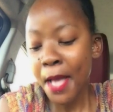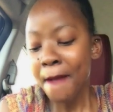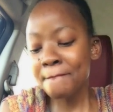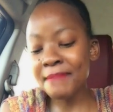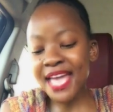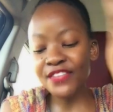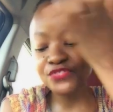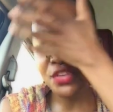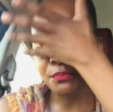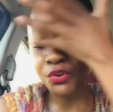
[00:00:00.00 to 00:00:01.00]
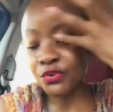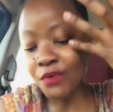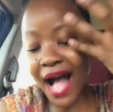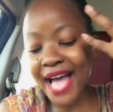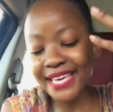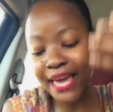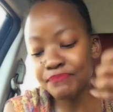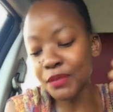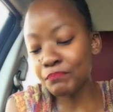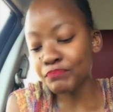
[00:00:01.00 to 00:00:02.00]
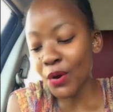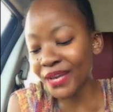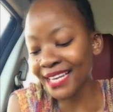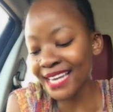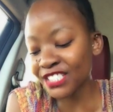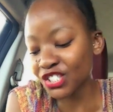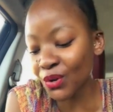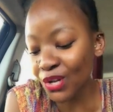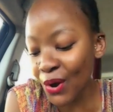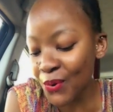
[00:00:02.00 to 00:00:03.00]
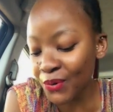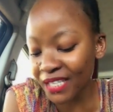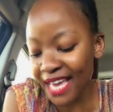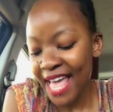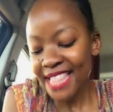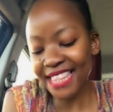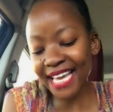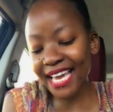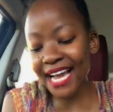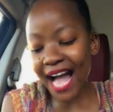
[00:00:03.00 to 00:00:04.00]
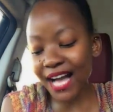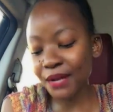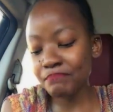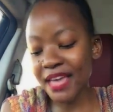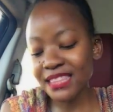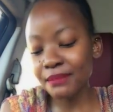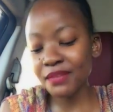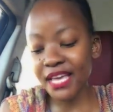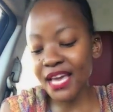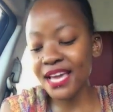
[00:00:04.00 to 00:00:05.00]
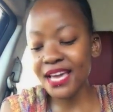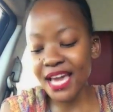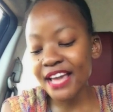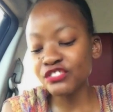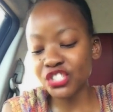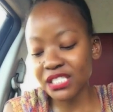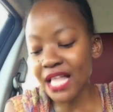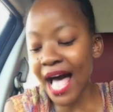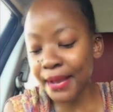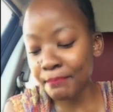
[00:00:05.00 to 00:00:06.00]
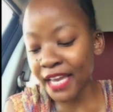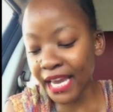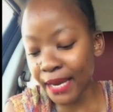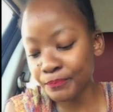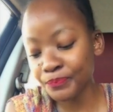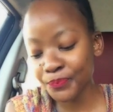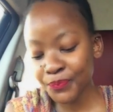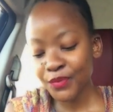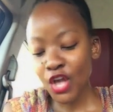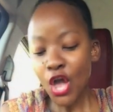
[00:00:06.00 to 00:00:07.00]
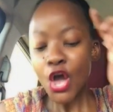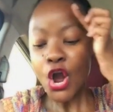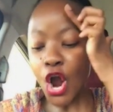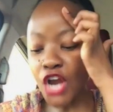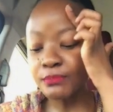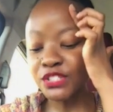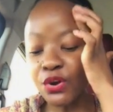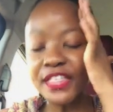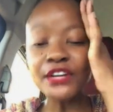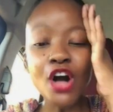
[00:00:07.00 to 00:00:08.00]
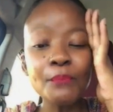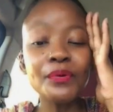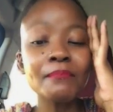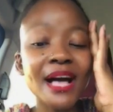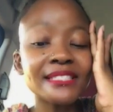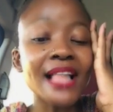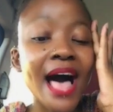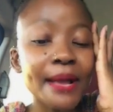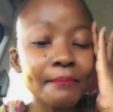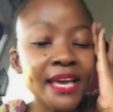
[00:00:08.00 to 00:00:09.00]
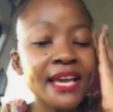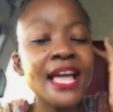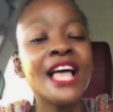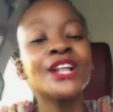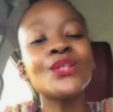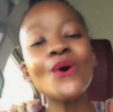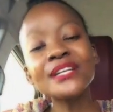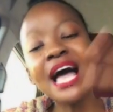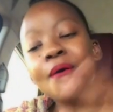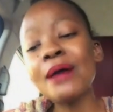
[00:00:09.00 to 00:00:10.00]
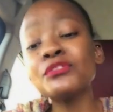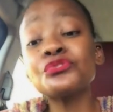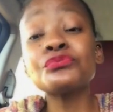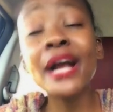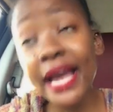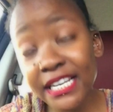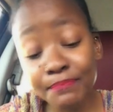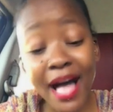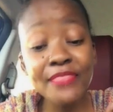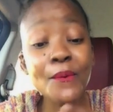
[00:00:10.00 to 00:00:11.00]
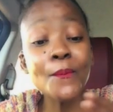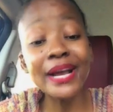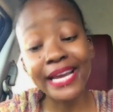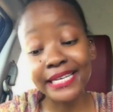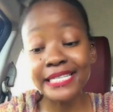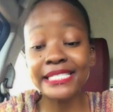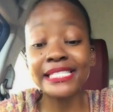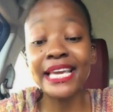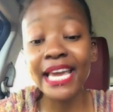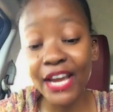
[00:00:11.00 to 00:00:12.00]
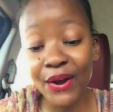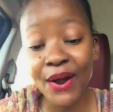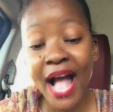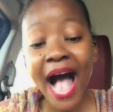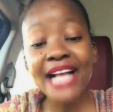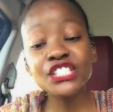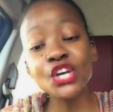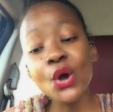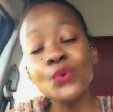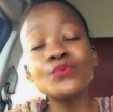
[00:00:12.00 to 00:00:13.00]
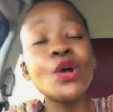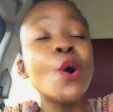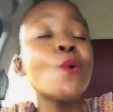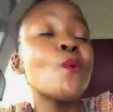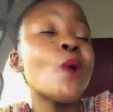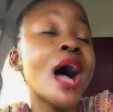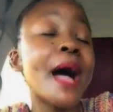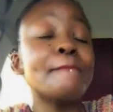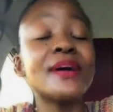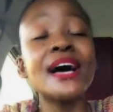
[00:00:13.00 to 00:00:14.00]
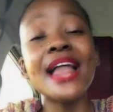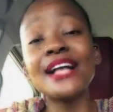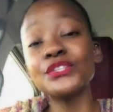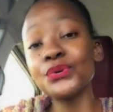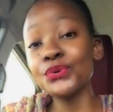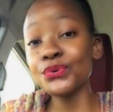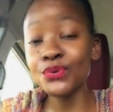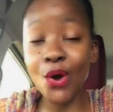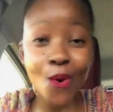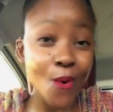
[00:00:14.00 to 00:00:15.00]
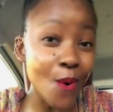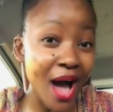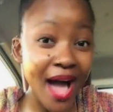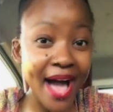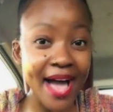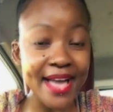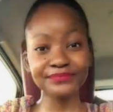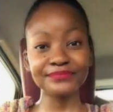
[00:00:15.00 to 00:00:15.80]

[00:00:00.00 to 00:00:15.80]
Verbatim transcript: Made them cry, kept them broken and so lonely. Thinking I could make them live just like me hurt them so they compromise like me. Lord, now I'm drained by the wickedness here. I don't know why, but I do know why.